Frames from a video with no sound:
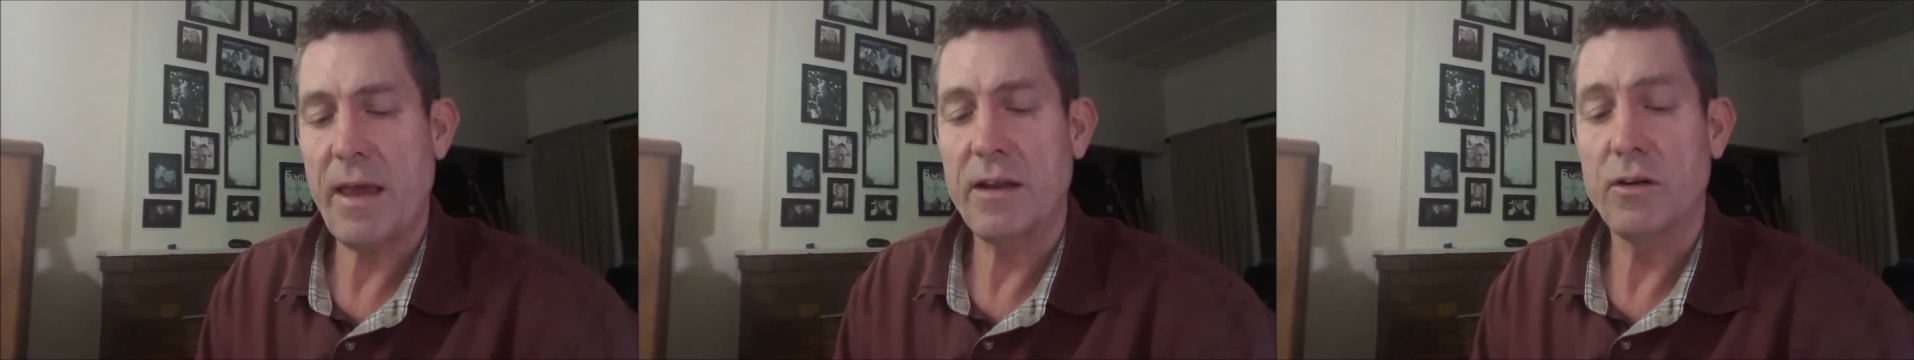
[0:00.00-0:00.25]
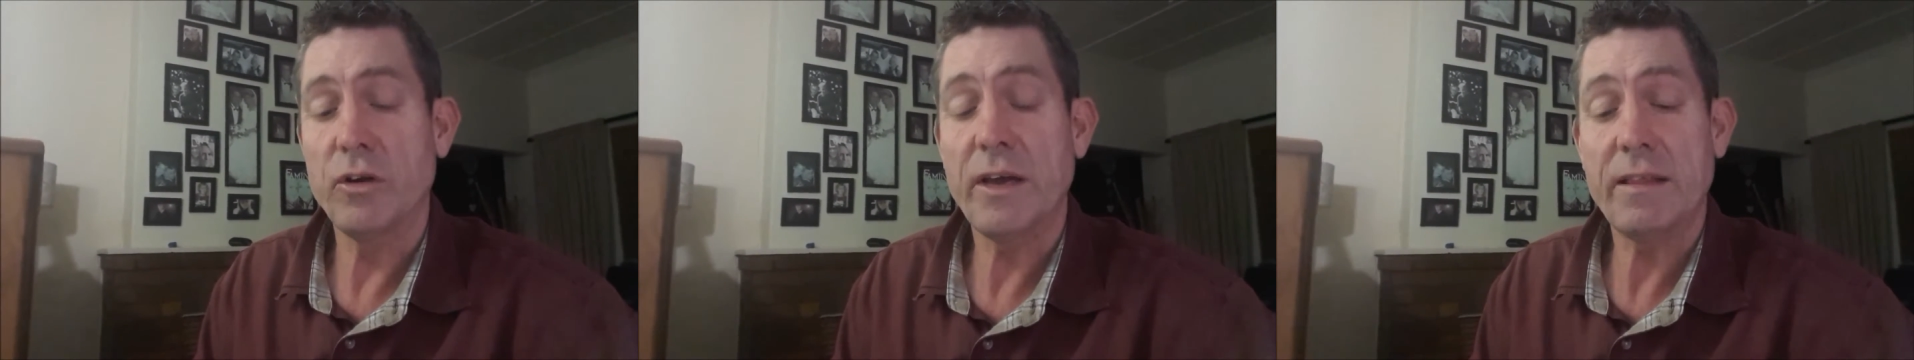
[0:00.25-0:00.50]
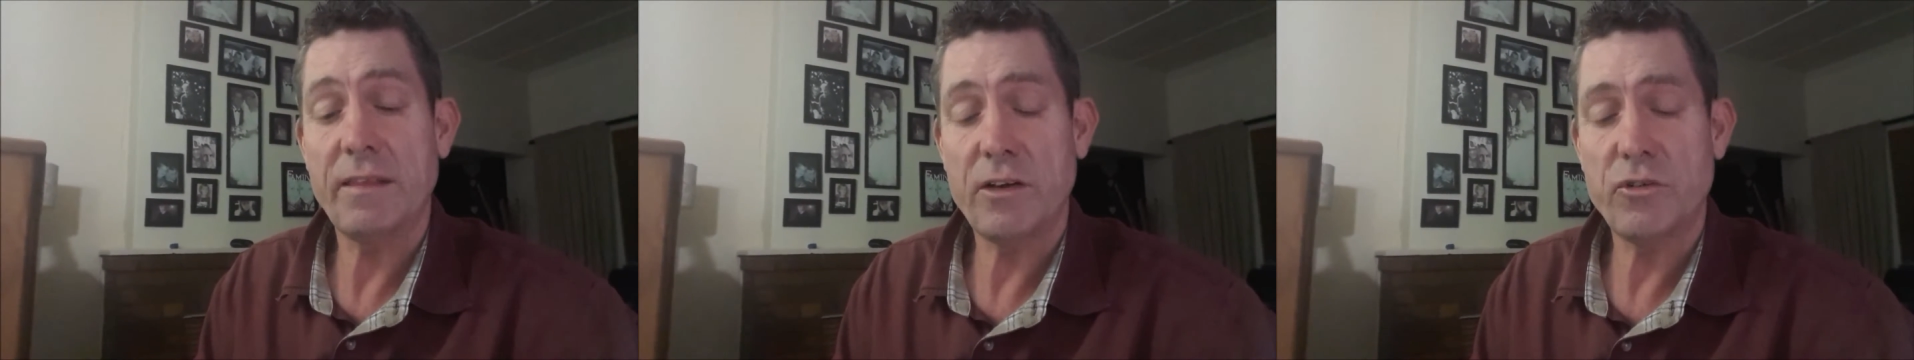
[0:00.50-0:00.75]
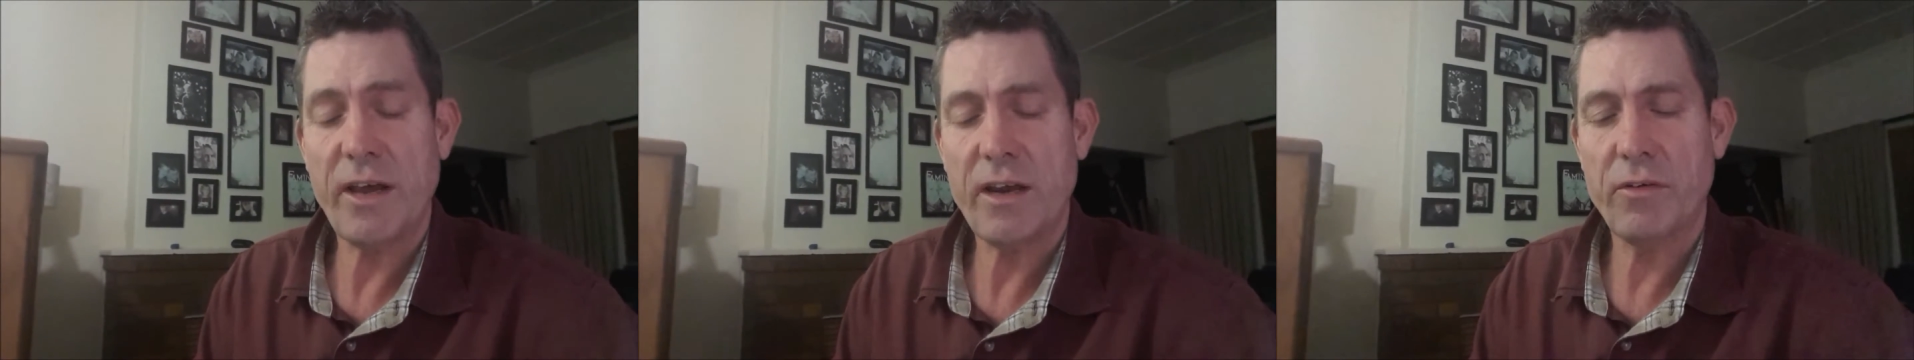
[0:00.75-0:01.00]
and look at their
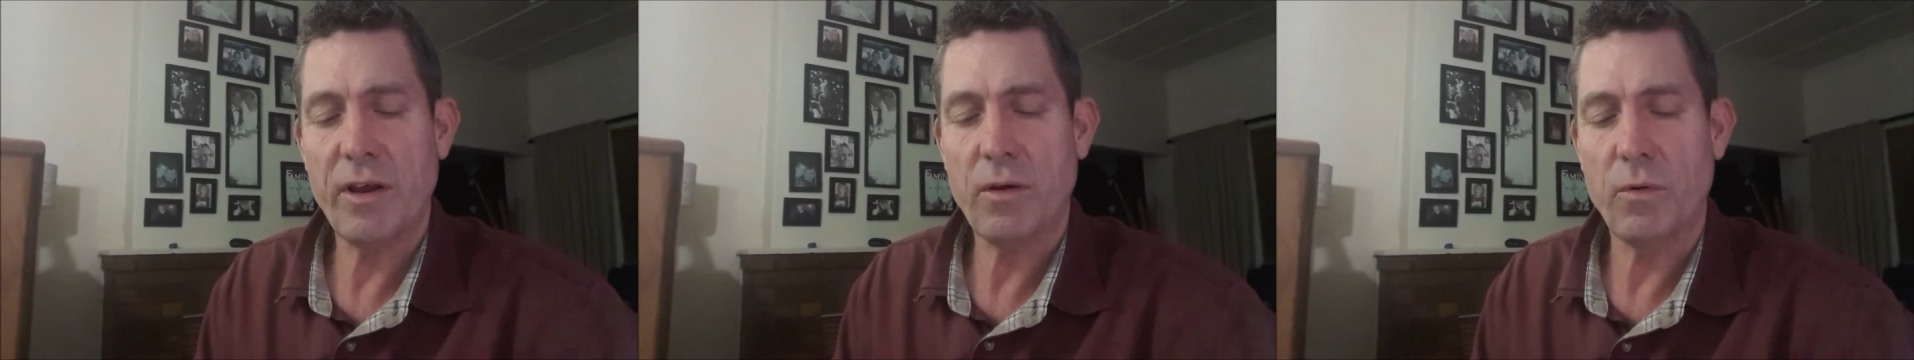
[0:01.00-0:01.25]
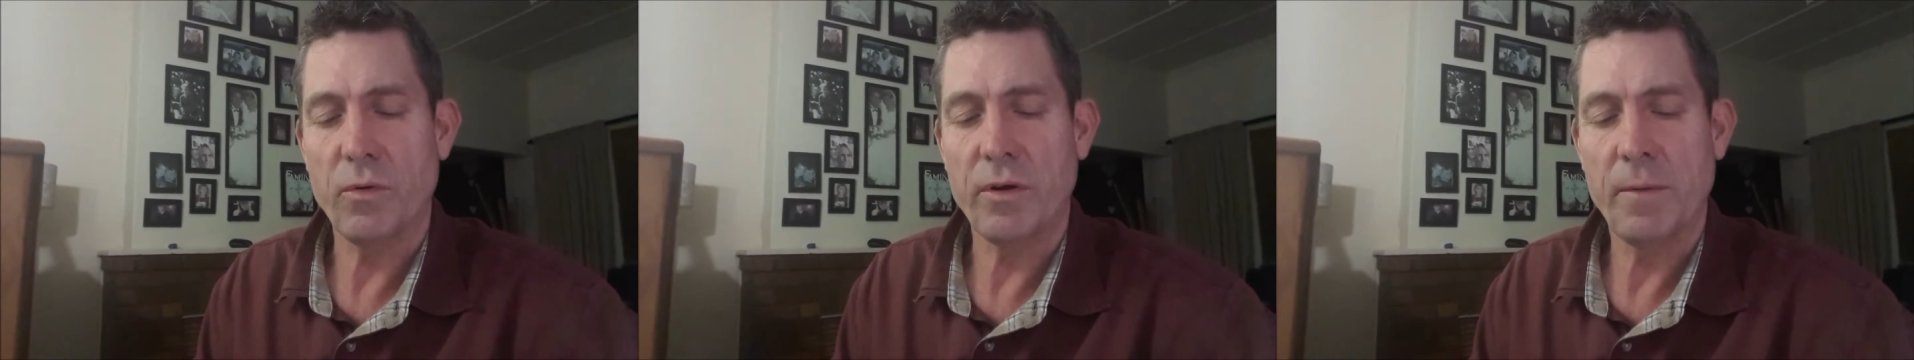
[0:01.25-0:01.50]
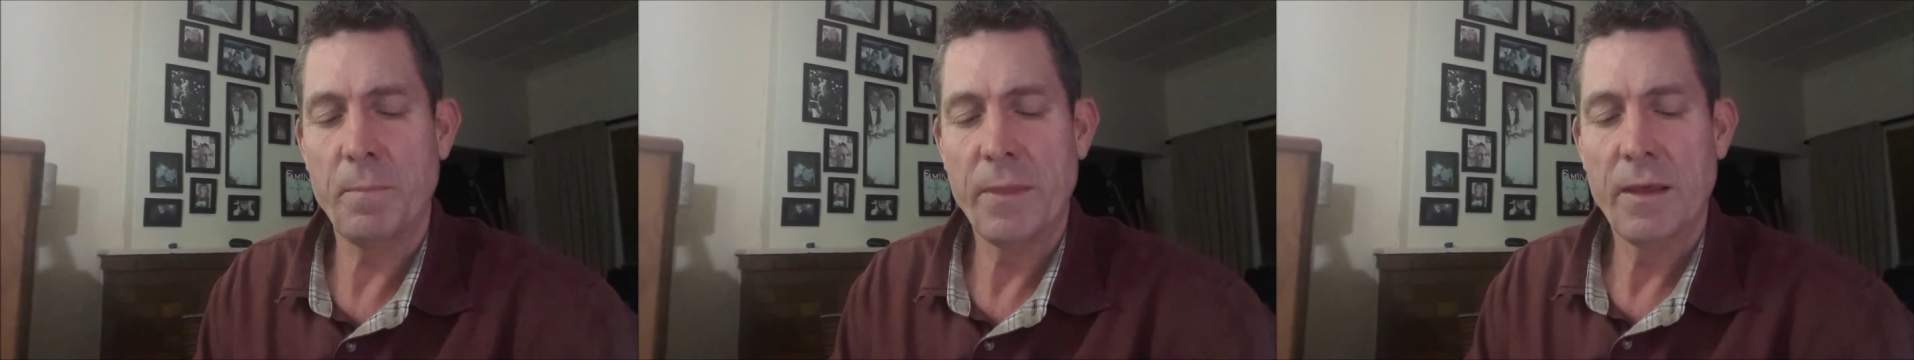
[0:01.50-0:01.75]
track record.